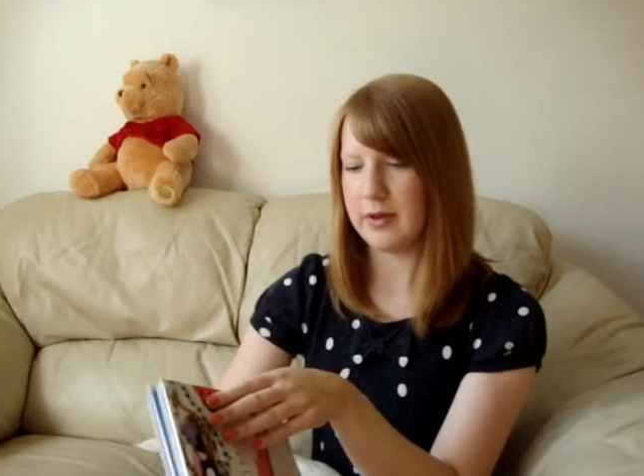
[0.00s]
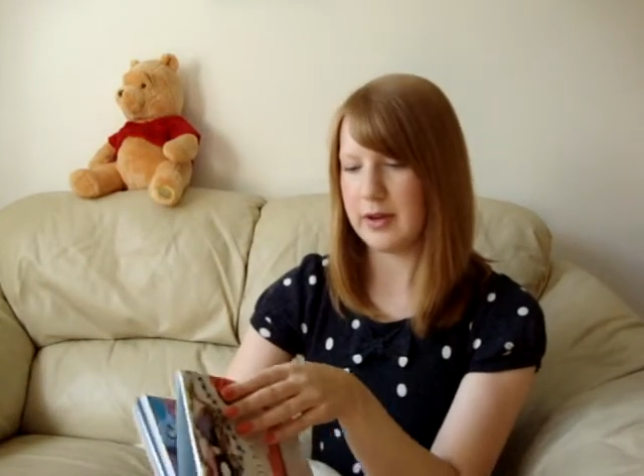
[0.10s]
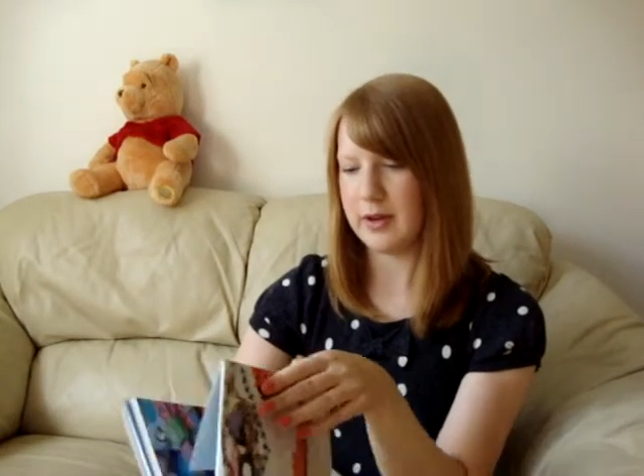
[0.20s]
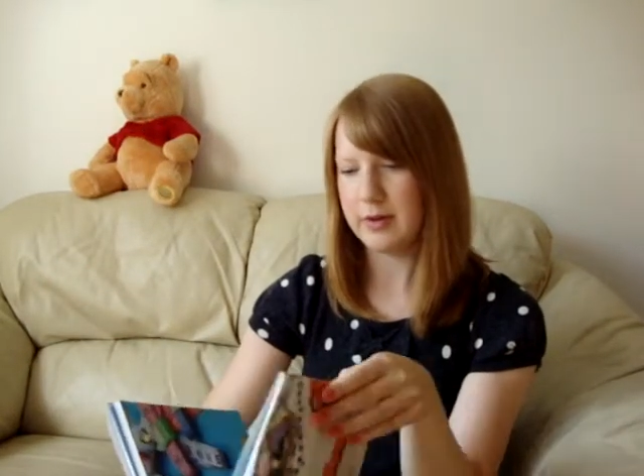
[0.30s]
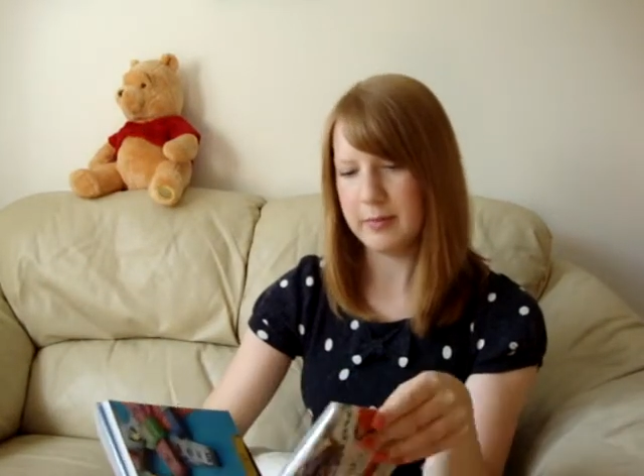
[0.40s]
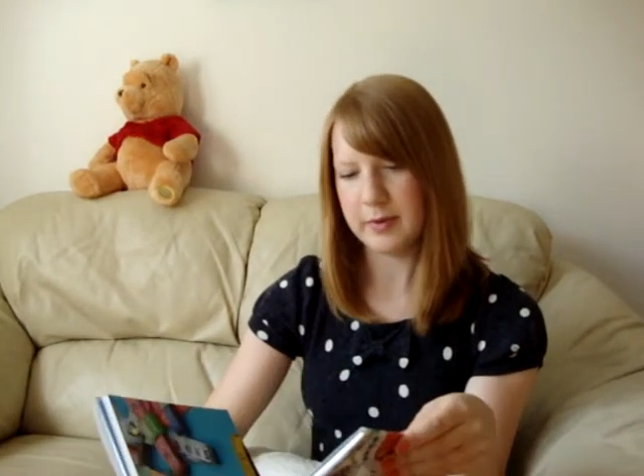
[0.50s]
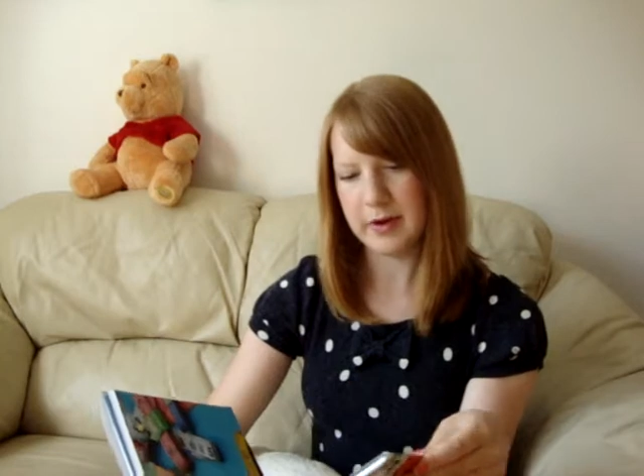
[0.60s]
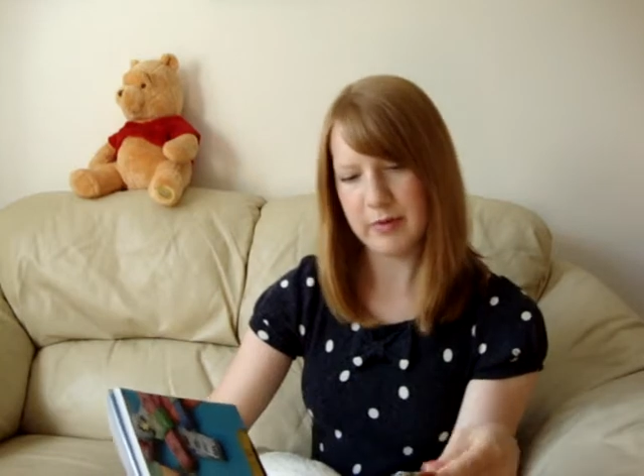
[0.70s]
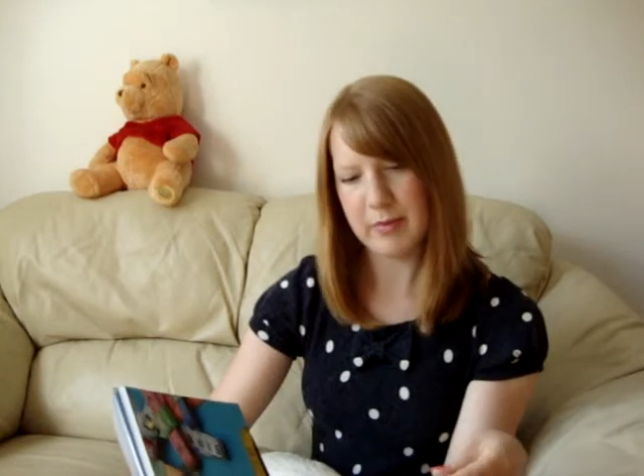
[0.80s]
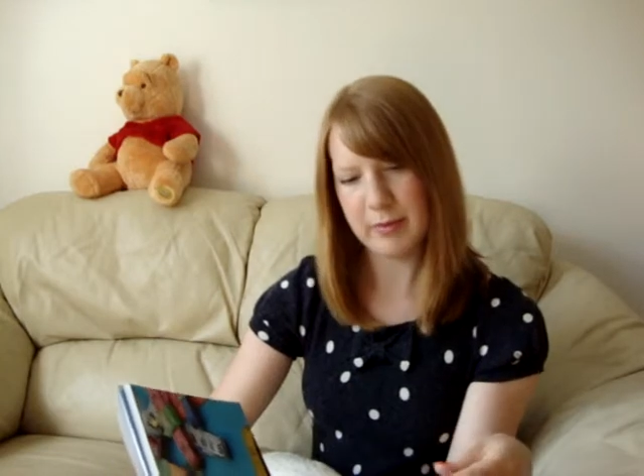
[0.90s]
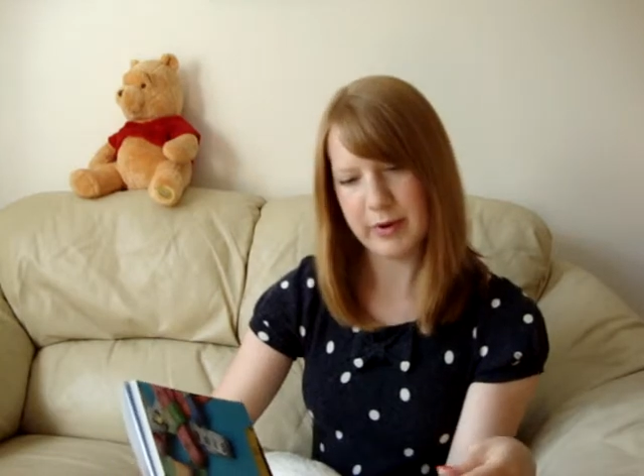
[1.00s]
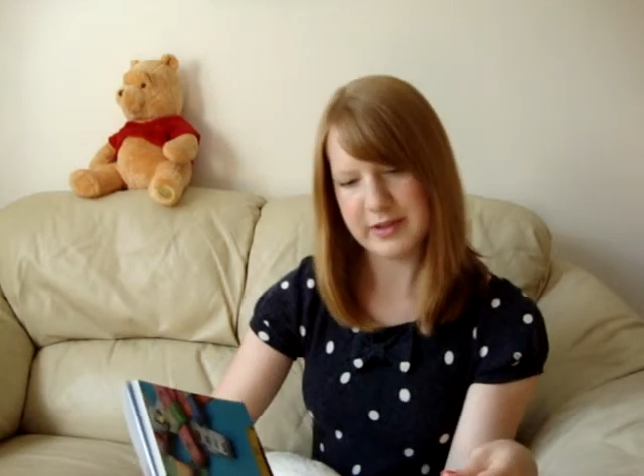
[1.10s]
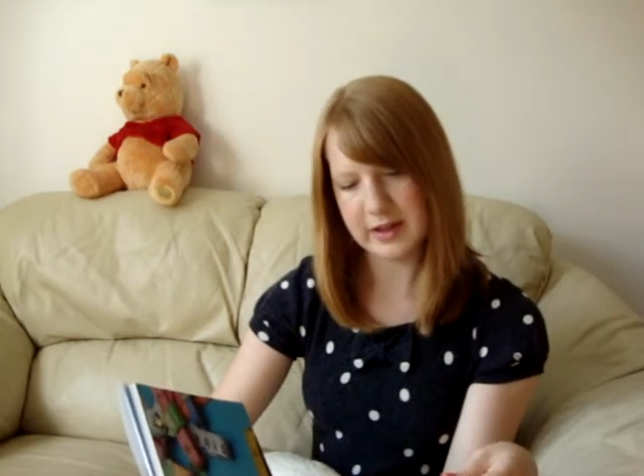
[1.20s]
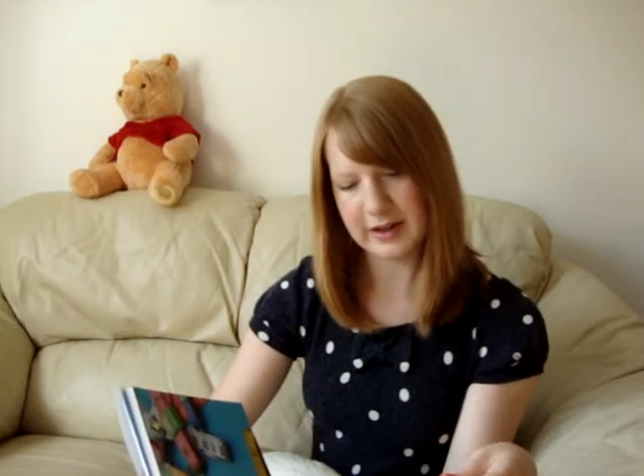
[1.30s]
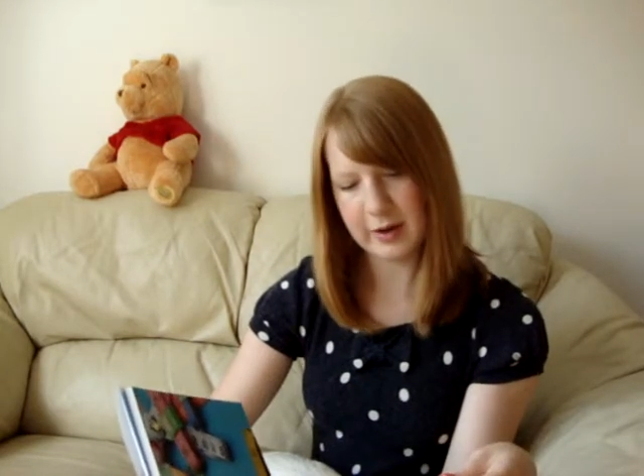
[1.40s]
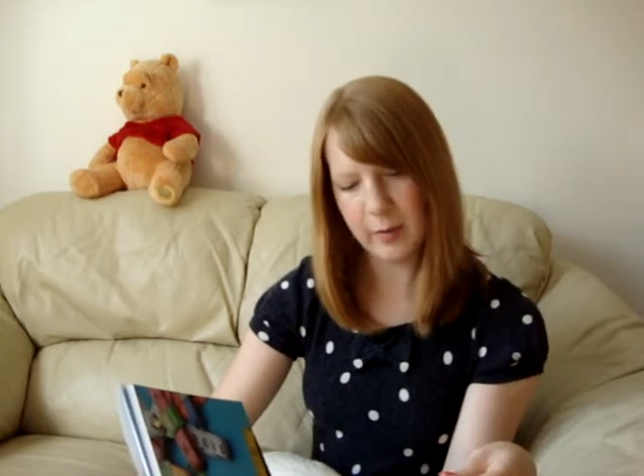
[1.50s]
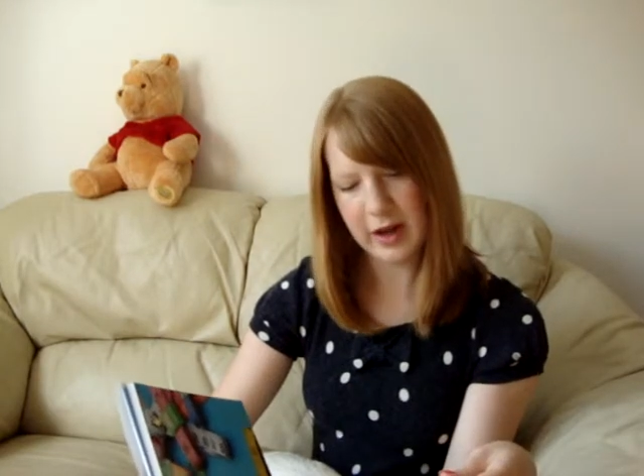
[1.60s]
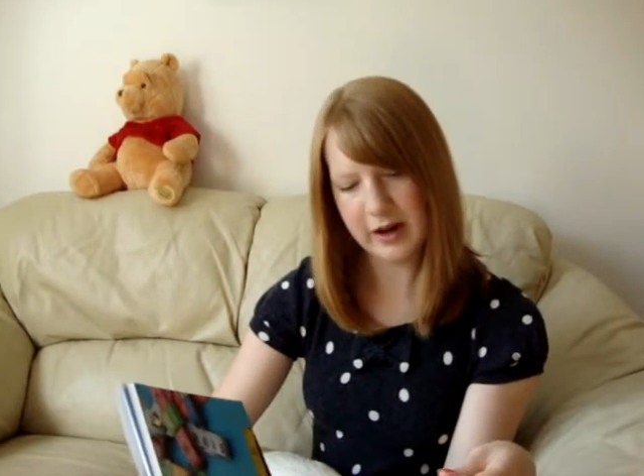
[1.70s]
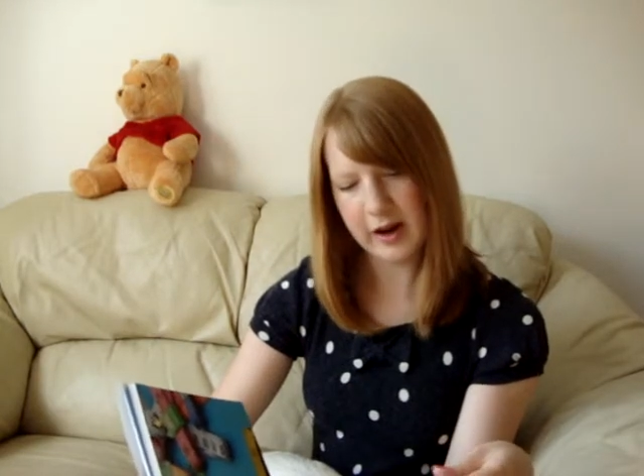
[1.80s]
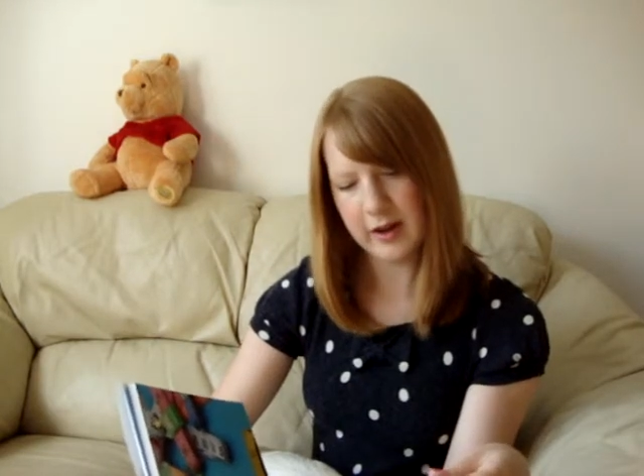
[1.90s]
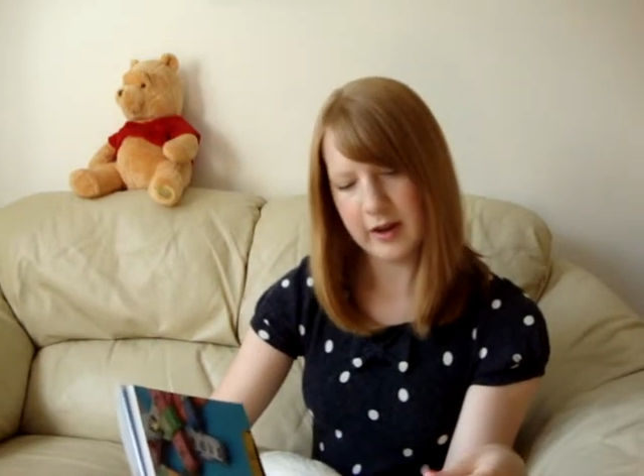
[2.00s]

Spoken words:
can't remember exactly when,